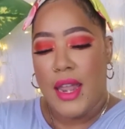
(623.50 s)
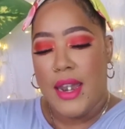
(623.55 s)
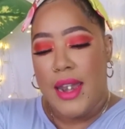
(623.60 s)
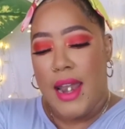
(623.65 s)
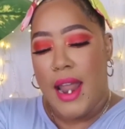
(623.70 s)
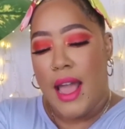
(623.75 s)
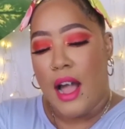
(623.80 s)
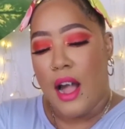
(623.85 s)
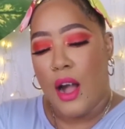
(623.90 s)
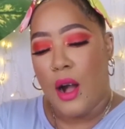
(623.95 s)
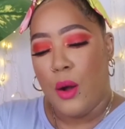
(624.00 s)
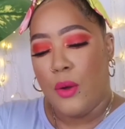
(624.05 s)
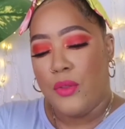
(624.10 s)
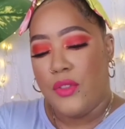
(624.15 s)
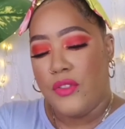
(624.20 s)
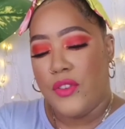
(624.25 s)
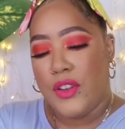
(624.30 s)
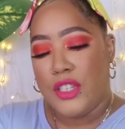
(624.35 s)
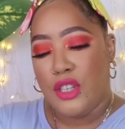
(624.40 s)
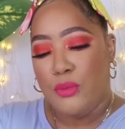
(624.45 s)
now
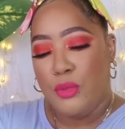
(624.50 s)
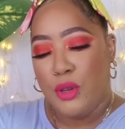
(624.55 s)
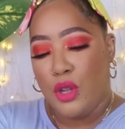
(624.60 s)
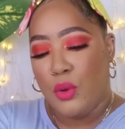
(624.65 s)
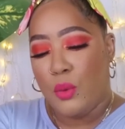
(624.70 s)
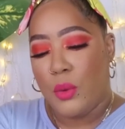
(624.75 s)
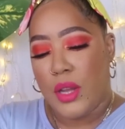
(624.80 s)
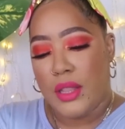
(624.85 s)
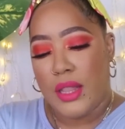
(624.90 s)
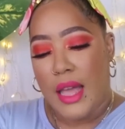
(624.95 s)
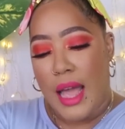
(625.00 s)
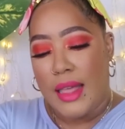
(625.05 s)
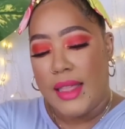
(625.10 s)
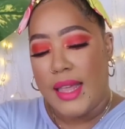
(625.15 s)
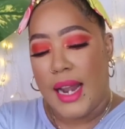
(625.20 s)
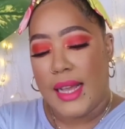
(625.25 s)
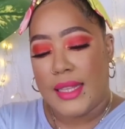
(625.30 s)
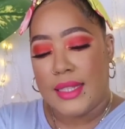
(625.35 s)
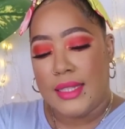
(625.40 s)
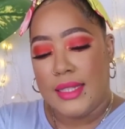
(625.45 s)
the fenty beauty one that
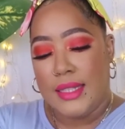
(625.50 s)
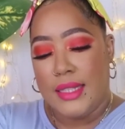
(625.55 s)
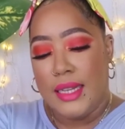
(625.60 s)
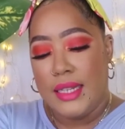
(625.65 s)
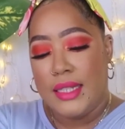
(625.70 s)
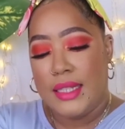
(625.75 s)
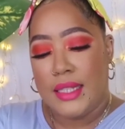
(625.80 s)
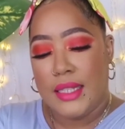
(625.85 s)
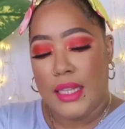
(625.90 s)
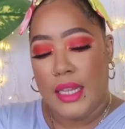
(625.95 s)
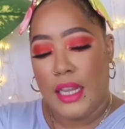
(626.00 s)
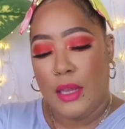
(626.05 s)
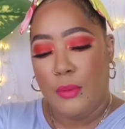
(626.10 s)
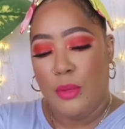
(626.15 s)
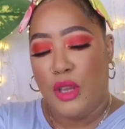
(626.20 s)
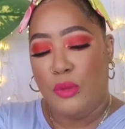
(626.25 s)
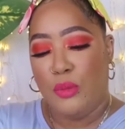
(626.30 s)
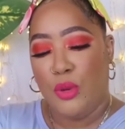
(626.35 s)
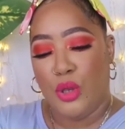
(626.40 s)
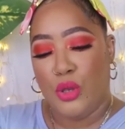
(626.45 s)
i did see
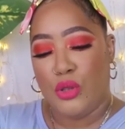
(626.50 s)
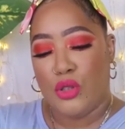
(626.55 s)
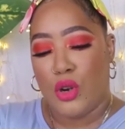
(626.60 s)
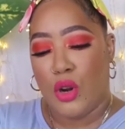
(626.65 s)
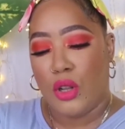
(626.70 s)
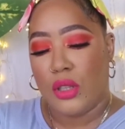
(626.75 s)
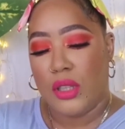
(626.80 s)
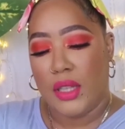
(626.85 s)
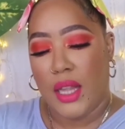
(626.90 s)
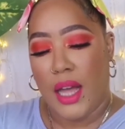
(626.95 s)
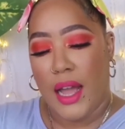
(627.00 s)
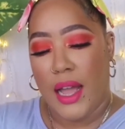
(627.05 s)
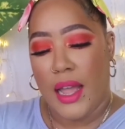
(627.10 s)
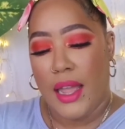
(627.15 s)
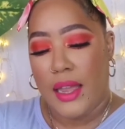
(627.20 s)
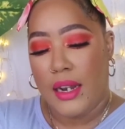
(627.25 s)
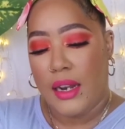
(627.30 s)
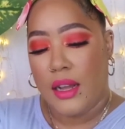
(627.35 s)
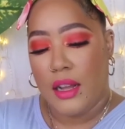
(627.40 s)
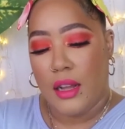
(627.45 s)
people using
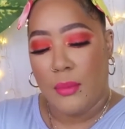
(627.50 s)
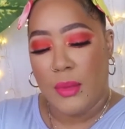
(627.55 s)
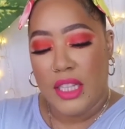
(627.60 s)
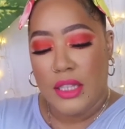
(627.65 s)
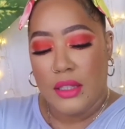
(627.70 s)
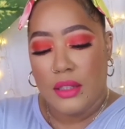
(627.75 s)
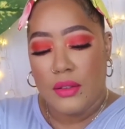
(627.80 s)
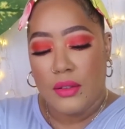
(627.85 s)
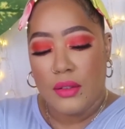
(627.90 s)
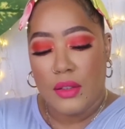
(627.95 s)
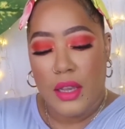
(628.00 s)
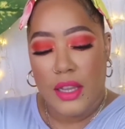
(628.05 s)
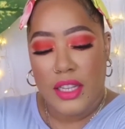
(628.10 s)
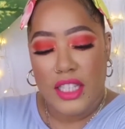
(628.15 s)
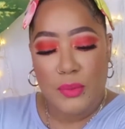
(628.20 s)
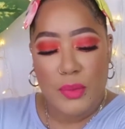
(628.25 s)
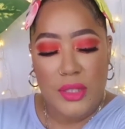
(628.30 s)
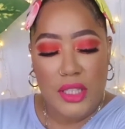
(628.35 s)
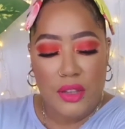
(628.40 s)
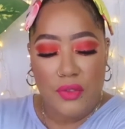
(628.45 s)
online um in in
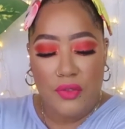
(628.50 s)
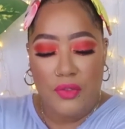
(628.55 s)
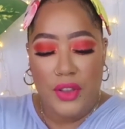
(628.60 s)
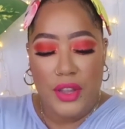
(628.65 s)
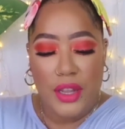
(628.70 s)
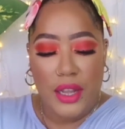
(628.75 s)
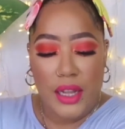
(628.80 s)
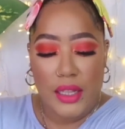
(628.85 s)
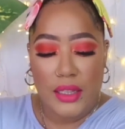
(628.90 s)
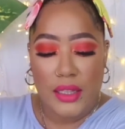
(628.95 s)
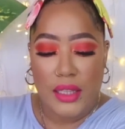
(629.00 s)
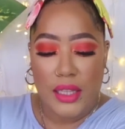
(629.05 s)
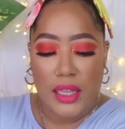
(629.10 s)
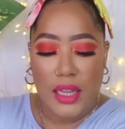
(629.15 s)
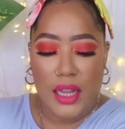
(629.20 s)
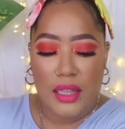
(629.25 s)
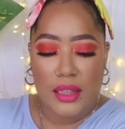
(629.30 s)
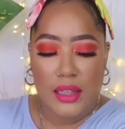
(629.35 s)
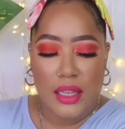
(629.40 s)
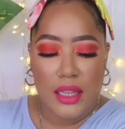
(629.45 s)
specific Ali,
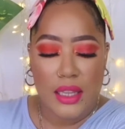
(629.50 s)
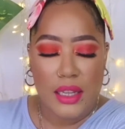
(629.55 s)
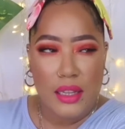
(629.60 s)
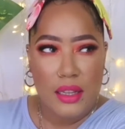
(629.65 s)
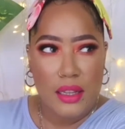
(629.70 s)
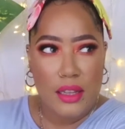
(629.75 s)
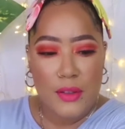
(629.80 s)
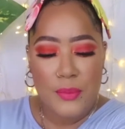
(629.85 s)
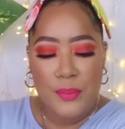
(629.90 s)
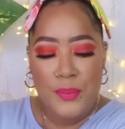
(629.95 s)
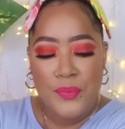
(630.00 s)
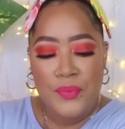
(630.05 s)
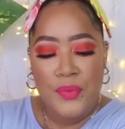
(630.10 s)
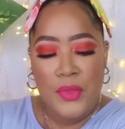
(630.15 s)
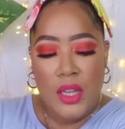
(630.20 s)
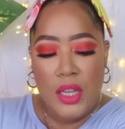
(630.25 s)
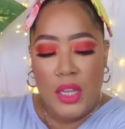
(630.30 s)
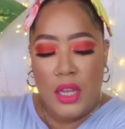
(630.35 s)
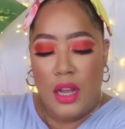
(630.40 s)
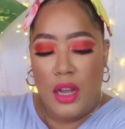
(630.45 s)
aaliyah
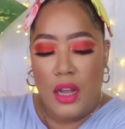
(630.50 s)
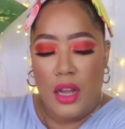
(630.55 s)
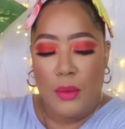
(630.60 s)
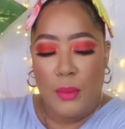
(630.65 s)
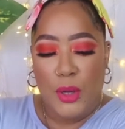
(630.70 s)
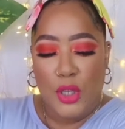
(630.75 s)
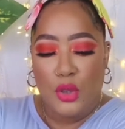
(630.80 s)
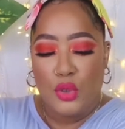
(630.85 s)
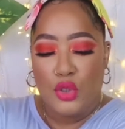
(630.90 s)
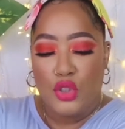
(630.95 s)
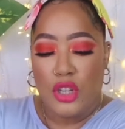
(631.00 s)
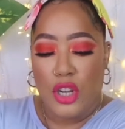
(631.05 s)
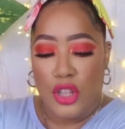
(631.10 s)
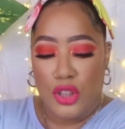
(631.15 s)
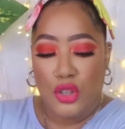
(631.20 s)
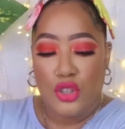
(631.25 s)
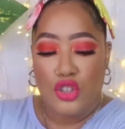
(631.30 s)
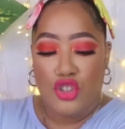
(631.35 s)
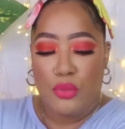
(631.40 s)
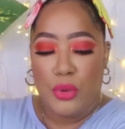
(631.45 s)
um a youtube
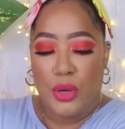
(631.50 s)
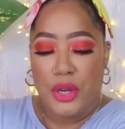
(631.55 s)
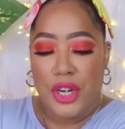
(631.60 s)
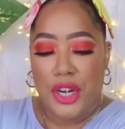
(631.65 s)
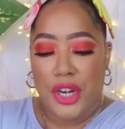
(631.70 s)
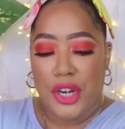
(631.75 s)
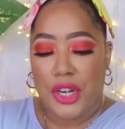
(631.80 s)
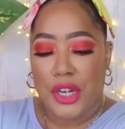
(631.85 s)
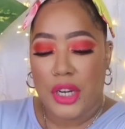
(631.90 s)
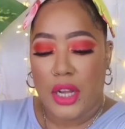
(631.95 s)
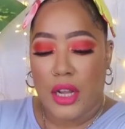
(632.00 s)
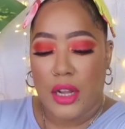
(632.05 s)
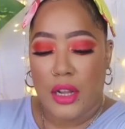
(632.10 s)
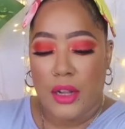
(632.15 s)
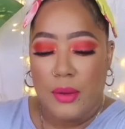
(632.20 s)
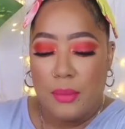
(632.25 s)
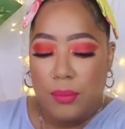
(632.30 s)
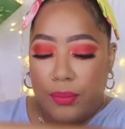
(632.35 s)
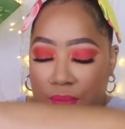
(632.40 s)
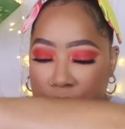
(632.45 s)
another youtuber on here
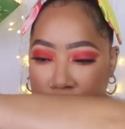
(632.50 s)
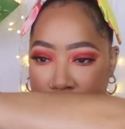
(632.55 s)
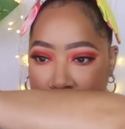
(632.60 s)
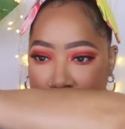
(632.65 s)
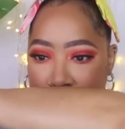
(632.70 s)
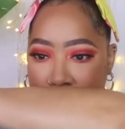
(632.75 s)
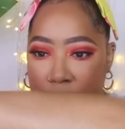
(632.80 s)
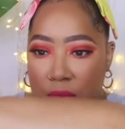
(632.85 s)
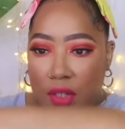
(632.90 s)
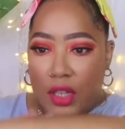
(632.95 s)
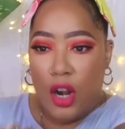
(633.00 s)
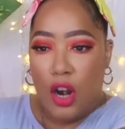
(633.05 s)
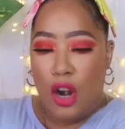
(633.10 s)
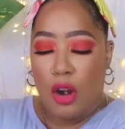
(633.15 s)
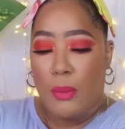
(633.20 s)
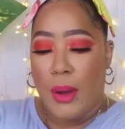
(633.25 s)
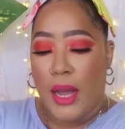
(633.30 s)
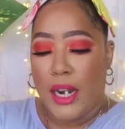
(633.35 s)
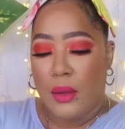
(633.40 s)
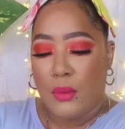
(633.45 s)
um
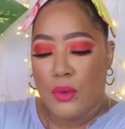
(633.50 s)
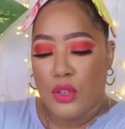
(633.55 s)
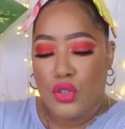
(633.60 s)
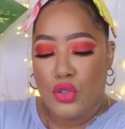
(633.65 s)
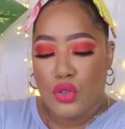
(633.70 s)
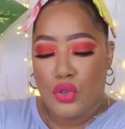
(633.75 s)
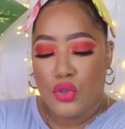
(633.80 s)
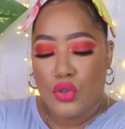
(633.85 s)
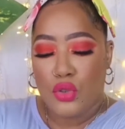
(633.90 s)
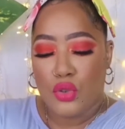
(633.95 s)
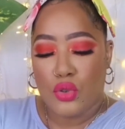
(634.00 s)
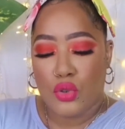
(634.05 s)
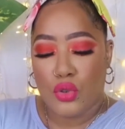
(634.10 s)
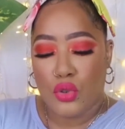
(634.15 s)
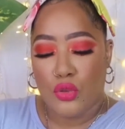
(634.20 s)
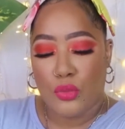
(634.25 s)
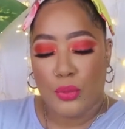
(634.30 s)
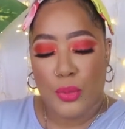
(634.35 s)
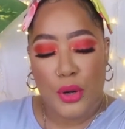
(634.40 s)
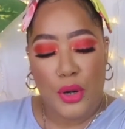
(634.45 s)
her body was
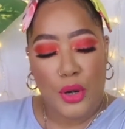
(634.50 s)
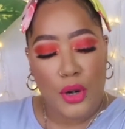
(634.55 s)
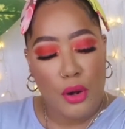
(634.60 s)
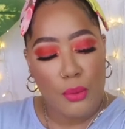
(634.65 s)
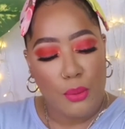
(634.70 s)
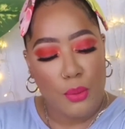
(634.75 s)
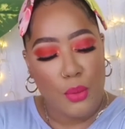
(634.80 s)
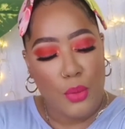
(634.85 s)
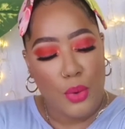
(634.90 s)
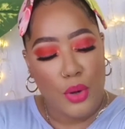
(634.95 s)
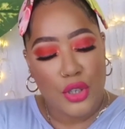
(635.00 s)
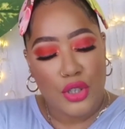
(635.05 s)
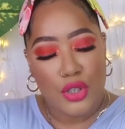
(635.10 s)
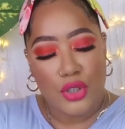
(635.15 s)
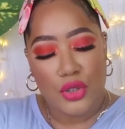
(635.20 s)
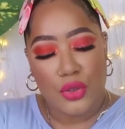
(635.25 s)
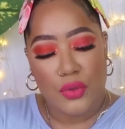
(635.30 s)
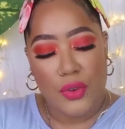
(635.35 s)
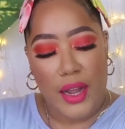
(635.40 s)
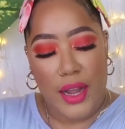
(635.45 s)
super
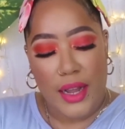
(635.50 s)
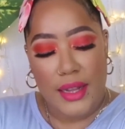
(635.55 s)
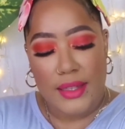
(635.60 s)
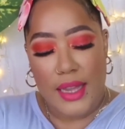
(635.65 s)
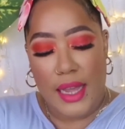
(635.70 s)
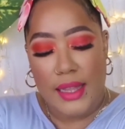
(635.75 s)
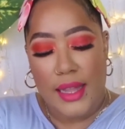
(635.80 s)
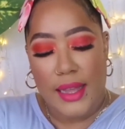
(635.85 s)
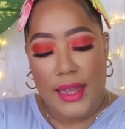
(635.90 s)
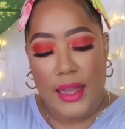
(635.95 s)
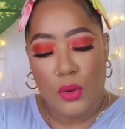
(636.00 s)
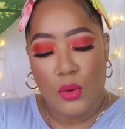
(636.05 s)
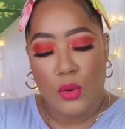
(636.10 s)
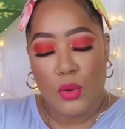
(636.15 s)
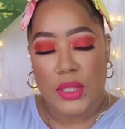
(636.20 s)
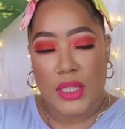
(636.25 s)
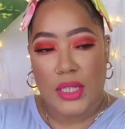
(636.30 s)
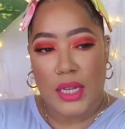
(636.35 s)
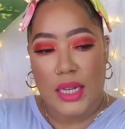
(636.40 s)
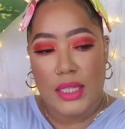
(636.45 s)
moisturized i like oh
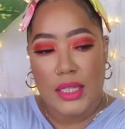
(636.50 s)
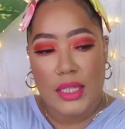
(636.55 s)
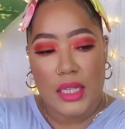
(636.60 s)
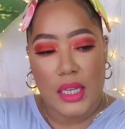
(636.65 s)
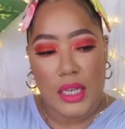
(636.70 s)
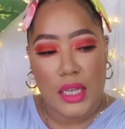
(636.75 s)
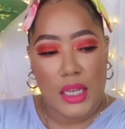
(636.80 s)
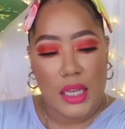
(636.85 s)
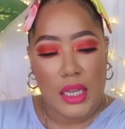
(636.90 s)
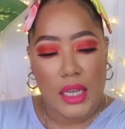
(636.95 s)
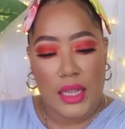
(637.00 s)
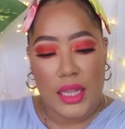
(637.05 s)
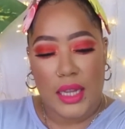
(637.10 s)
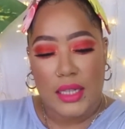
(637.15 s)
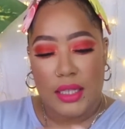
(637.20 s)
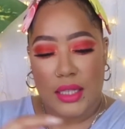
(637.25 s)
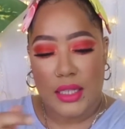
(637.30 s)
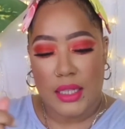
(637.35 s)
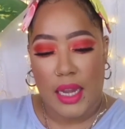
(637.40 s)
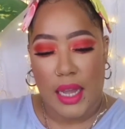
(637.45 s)
it's not sticky
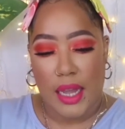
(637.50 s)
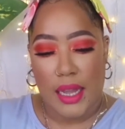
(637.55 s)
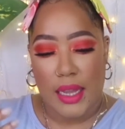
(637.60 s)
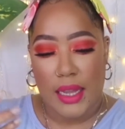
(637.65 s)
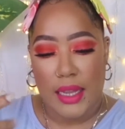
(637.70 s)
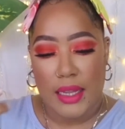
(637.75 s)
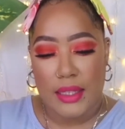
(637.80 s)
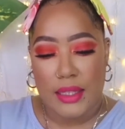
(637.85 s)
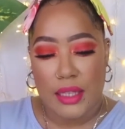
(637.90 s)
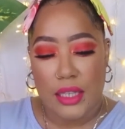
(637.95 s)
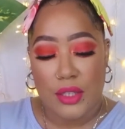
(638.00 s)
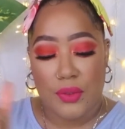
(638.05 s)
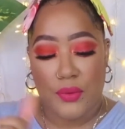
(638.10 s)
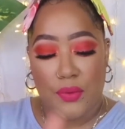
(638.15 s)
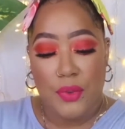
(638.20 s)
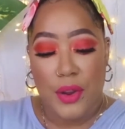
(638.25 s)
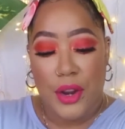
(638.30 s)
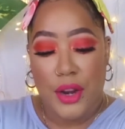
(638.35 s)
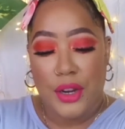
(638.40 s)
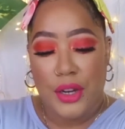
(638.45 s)
that's nice it's
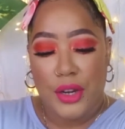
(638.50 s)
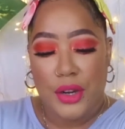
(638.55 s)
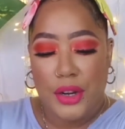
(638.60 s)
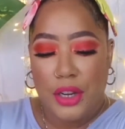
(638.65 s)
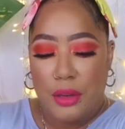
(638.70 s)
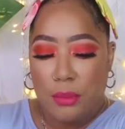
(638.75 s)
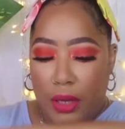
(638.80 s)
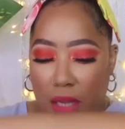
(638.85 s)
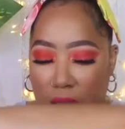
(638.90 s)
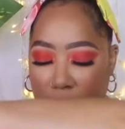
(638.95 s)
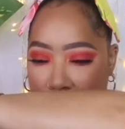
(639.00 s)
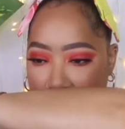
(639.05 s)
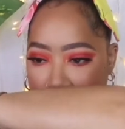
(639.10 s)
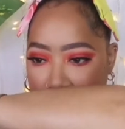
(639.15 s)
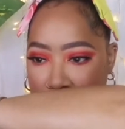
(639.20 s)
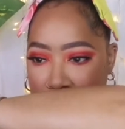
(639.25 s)
very creamy